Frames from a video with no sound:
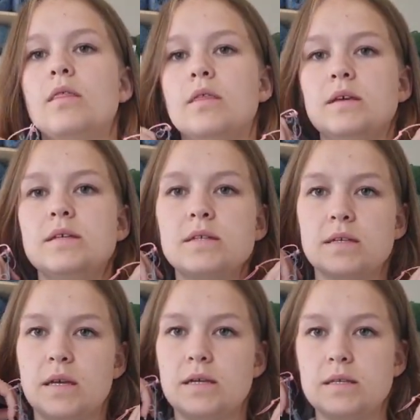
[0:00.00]

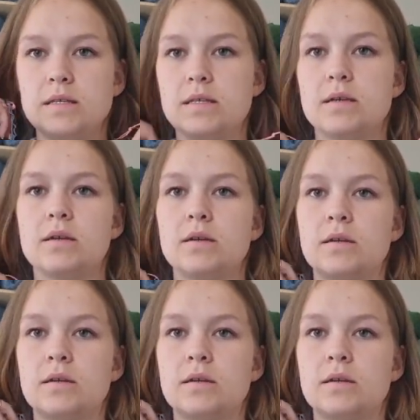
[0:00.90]
this is